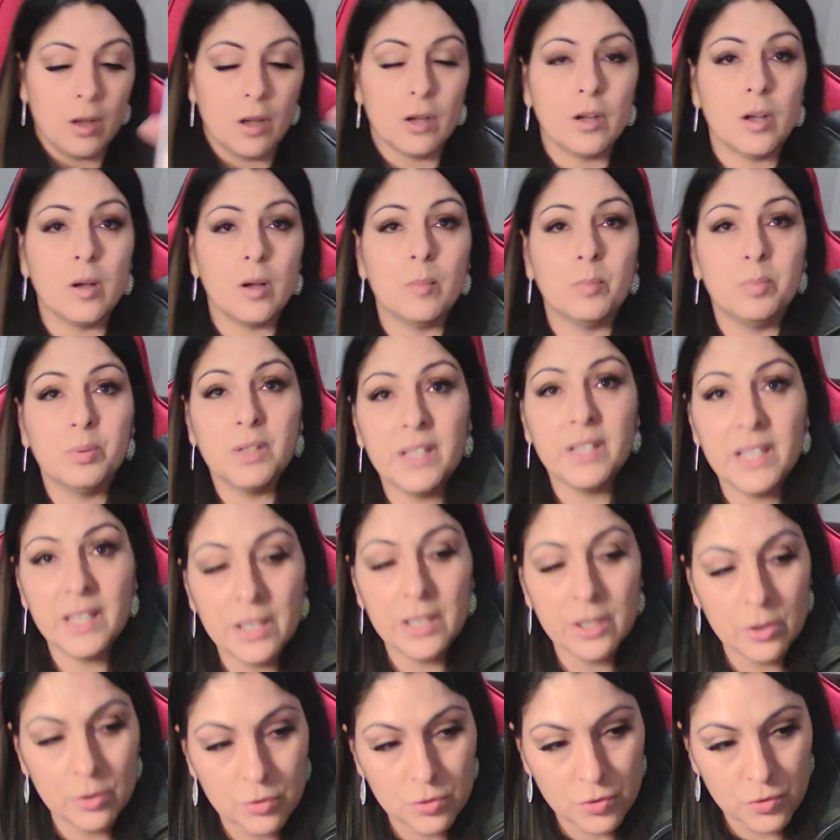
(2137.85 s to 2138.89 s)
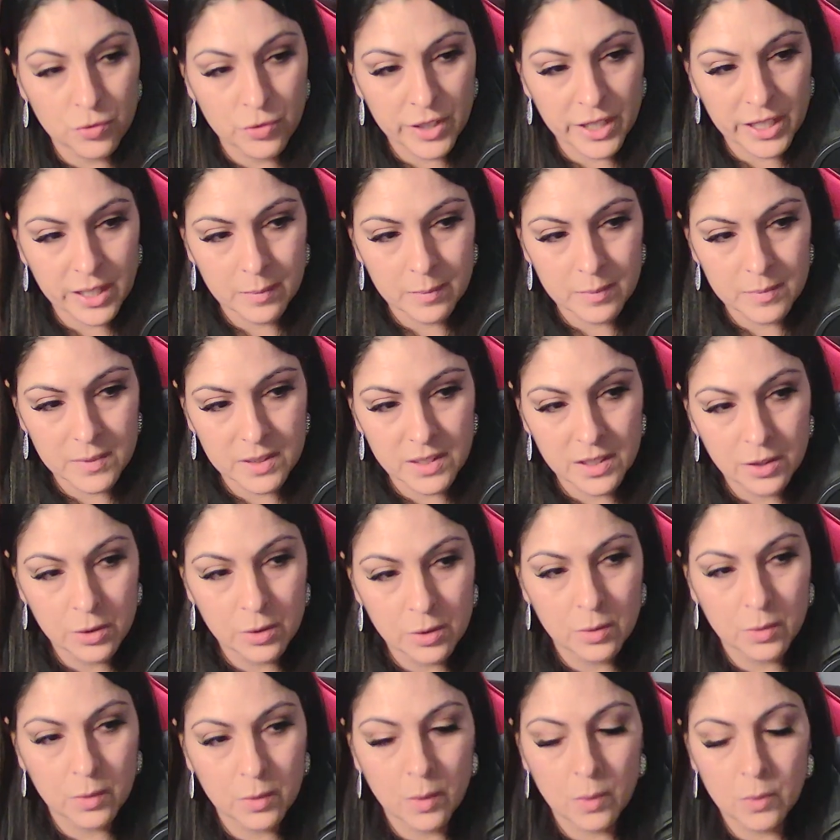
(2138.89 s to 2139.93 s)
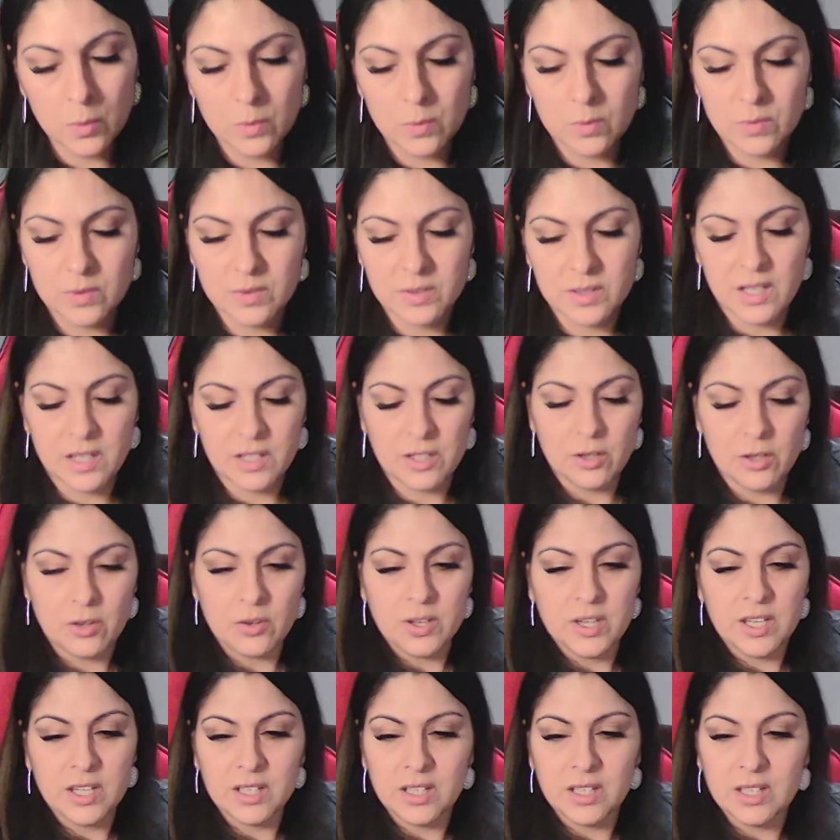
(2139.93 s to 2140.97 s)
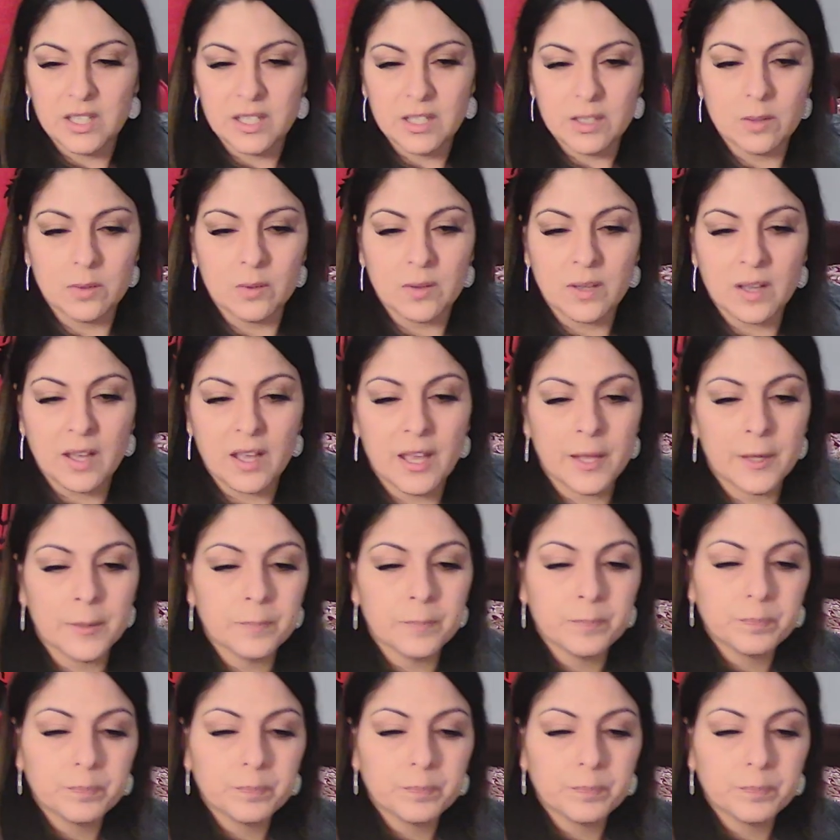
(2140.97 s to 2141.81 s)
complete your dreams and your goals and your healing, okay?